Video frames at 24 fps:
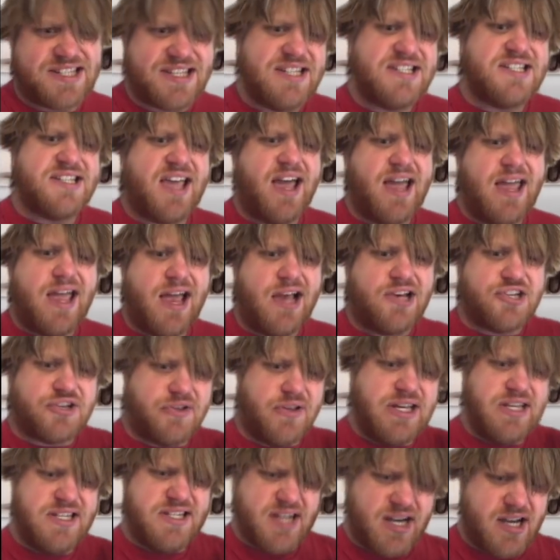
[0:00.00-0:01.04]
this guy
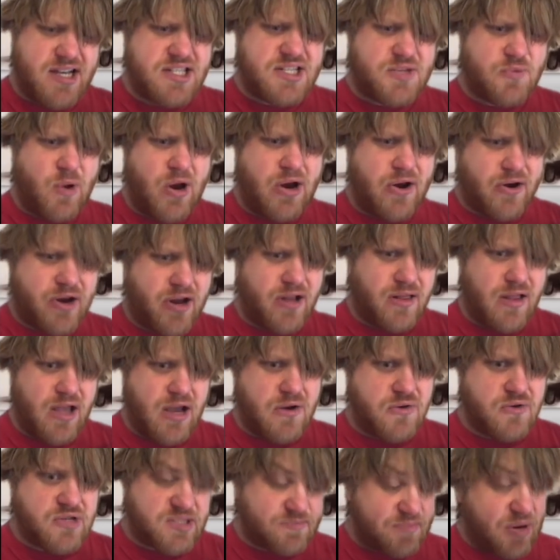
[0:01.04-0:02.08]
actually does wear
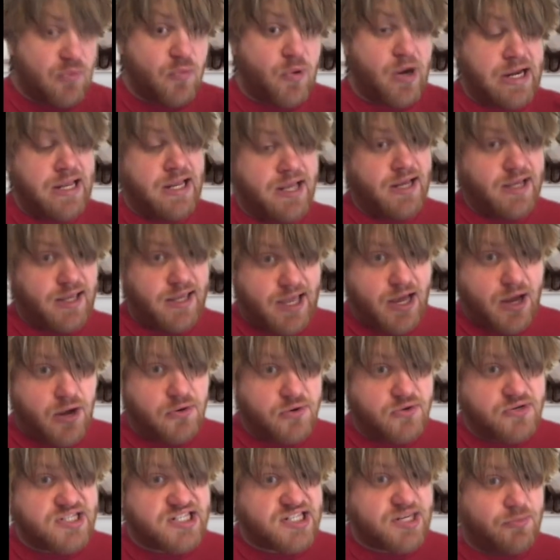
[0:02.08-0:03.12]
clothes, but when he
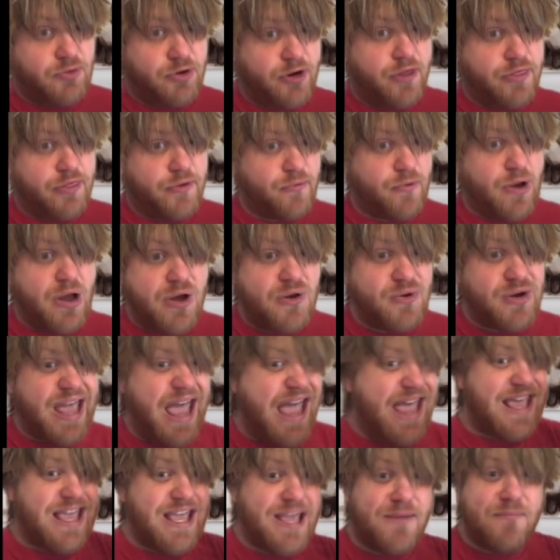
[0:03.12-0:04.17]
encounters someone on the road,
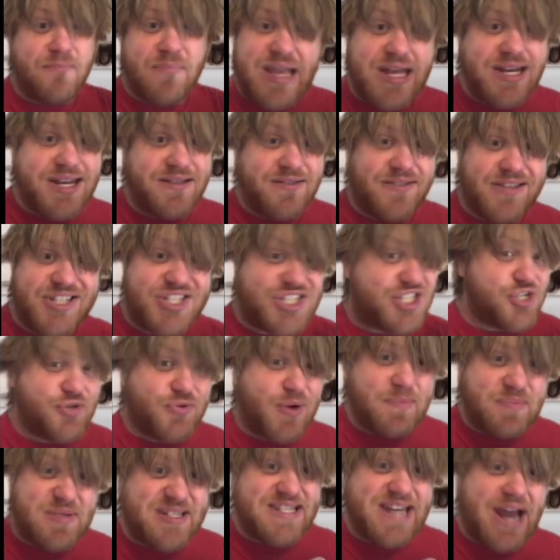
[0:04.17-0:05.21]
he immediately
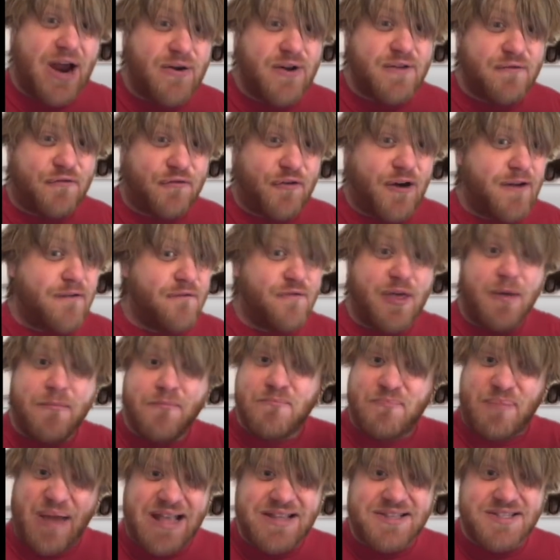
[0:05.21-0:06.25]
strips down in front of
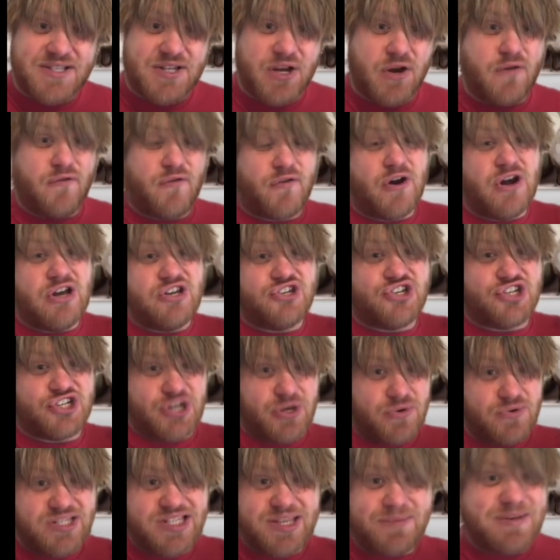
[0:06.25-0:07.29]
them, bends over, and
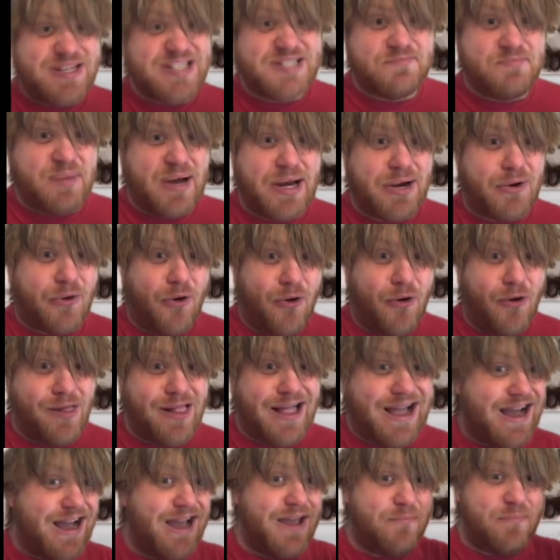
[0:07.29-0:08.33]
shows them his butthole
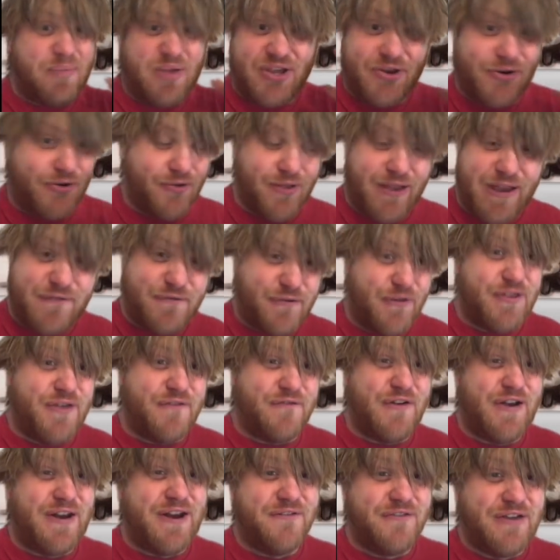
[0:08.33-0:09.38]
eye purely for the
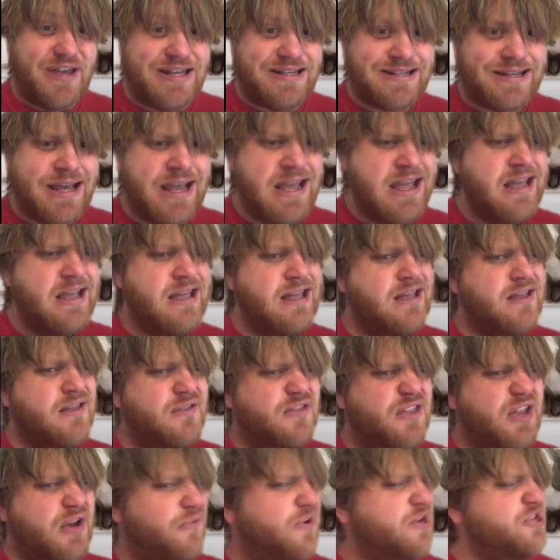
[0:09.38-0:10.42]
fun of it.
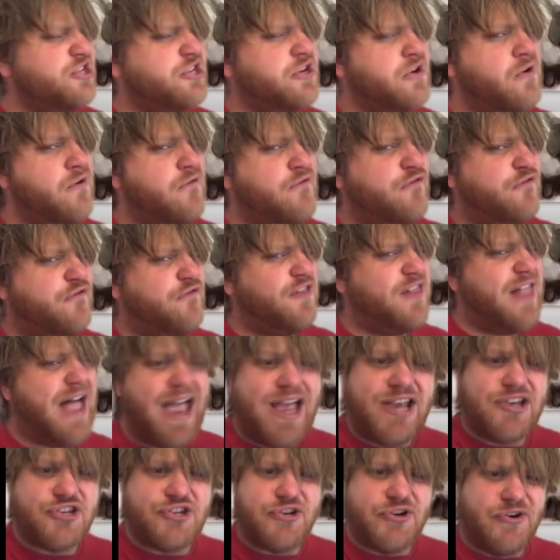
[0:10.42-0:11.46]
The original
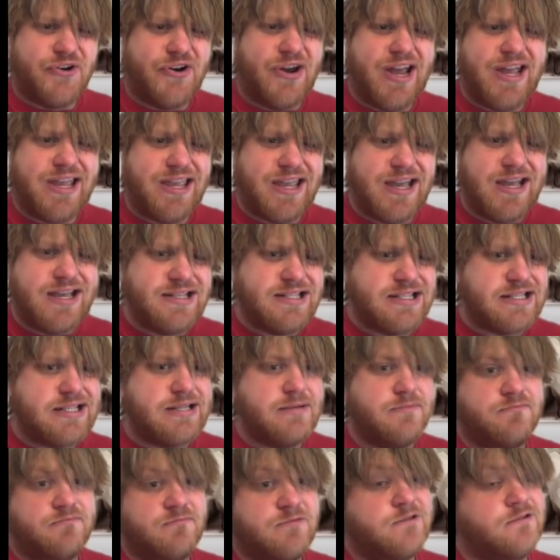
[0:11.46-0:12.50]
Flasher, I
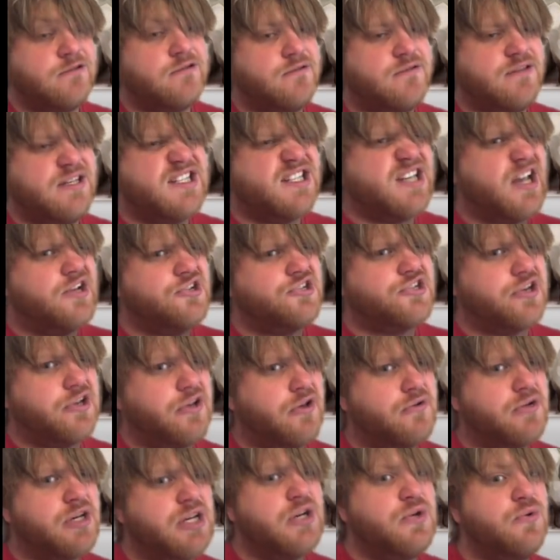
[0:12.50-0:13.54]
guess. These guys should
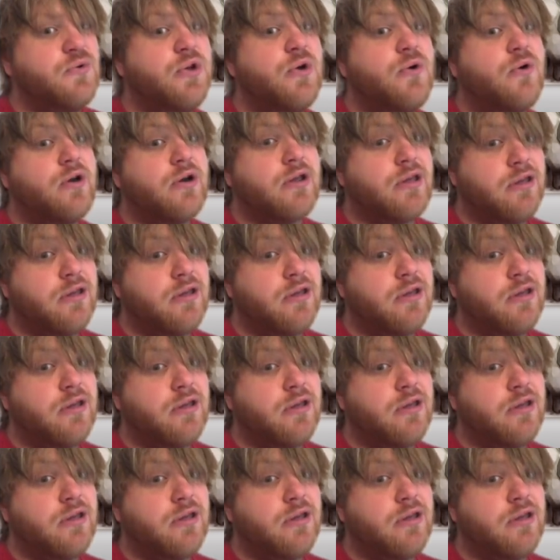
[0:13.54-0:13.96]
go to New York.